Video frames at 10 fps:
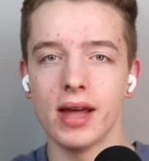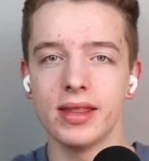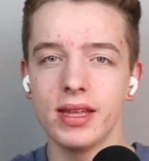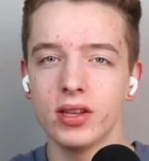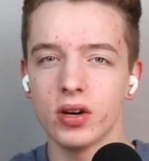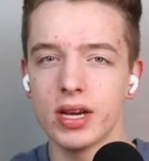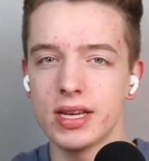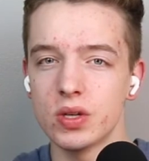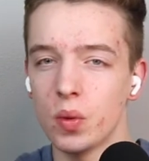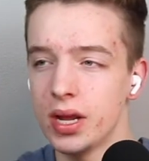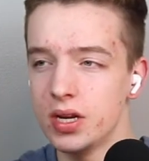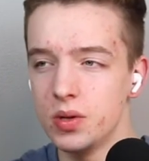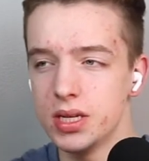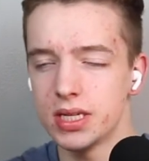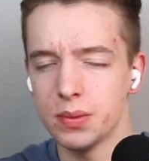think there is a way to do
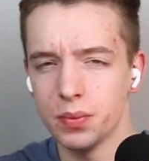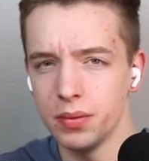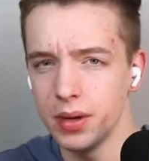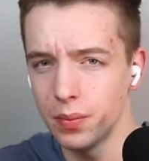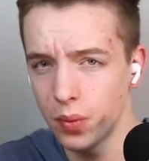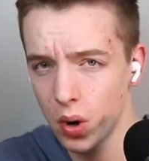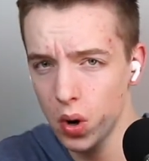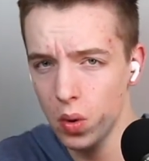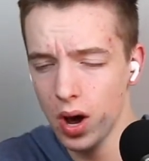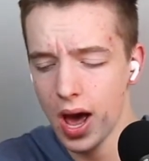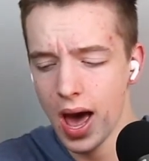this in Premiere Pro.